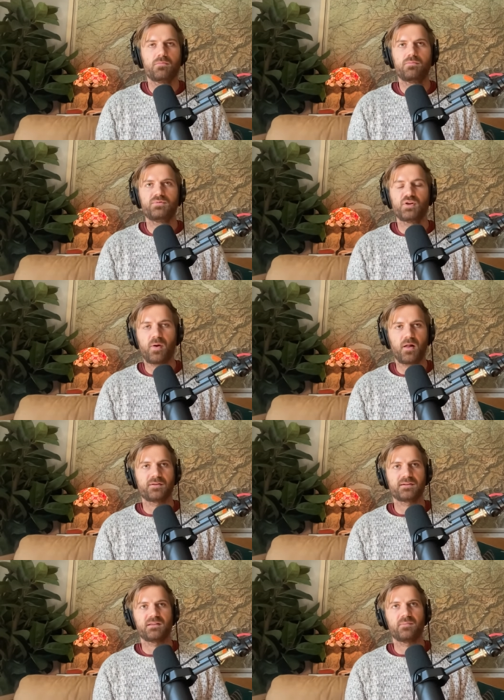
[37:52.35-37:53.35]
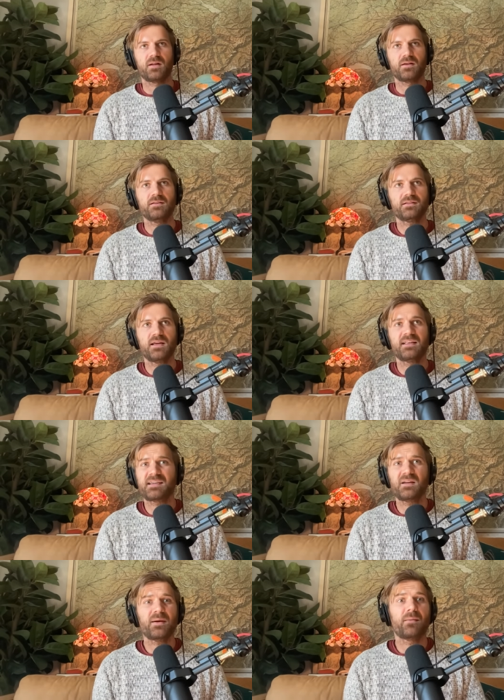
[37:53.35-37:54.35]
geopolitics in the middle east it's going
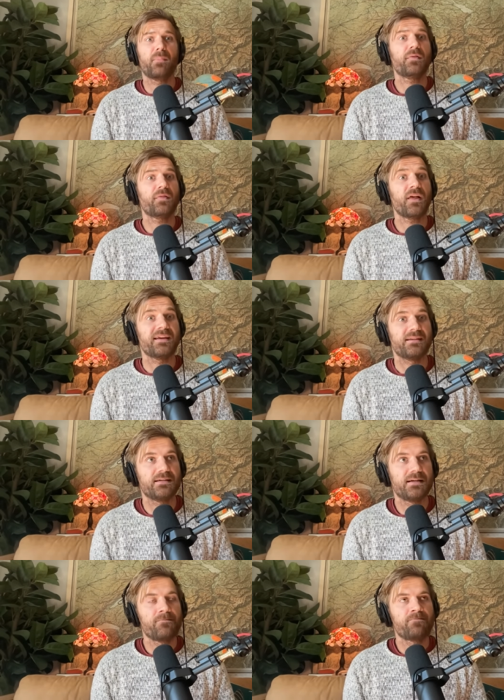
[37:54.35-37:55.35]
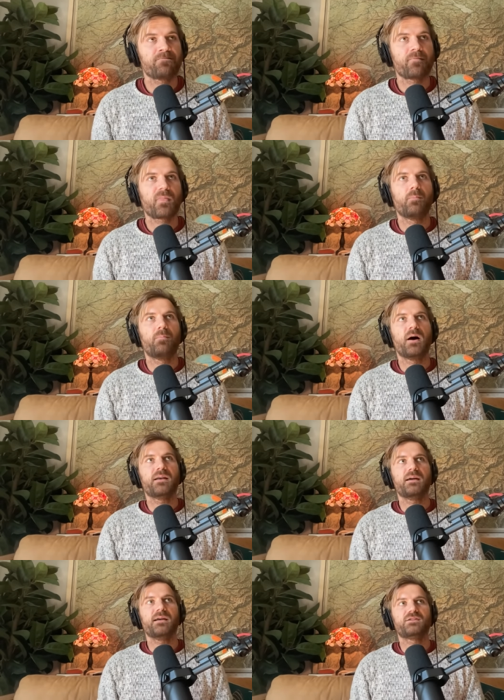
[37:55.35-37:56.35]
to be a month late but
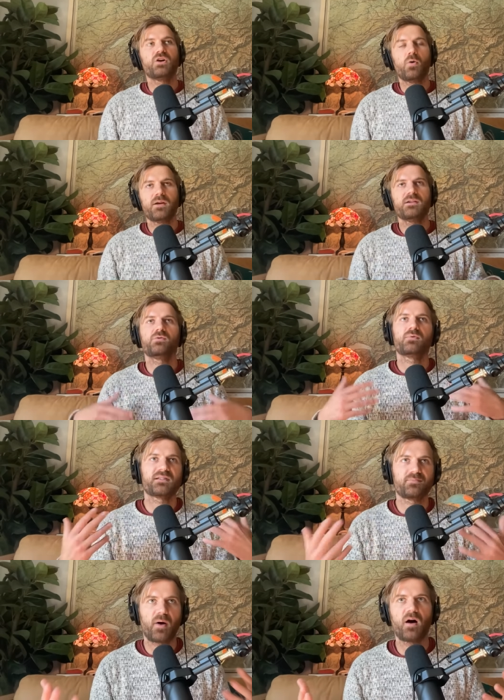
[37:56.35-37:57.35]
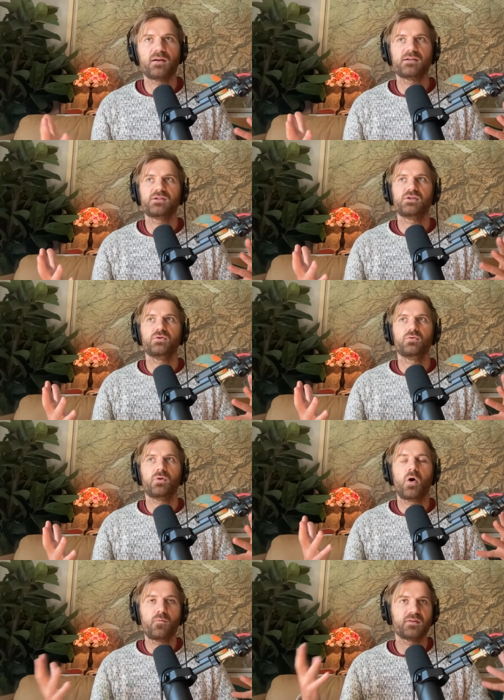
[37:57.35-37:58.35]
it's going to respond to
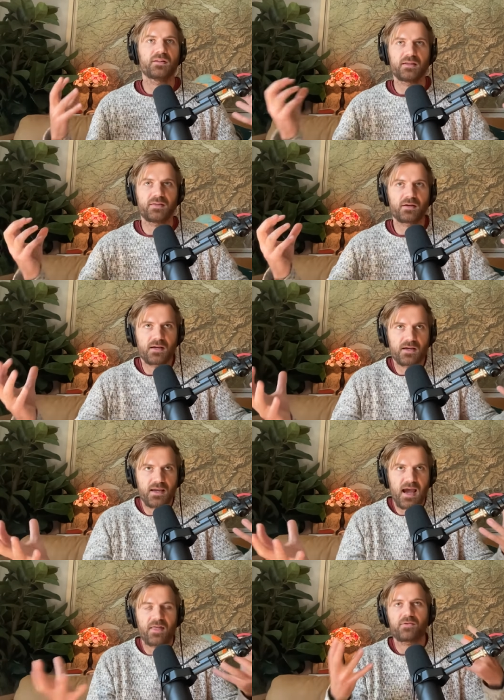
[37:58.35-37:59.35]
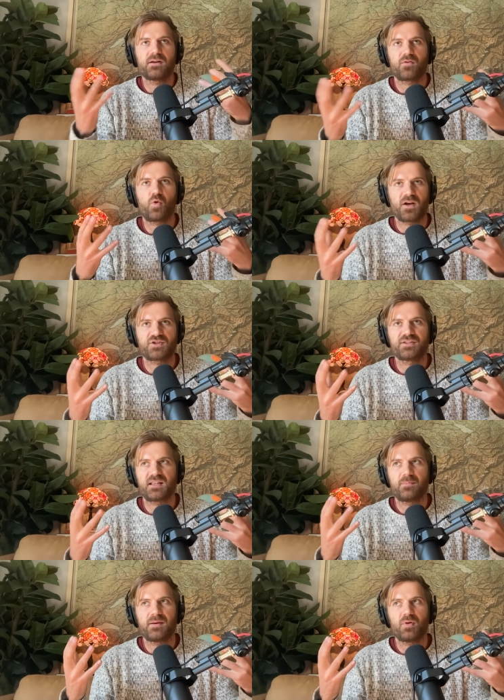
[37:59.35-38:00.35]
hopefully the gathering of questions that people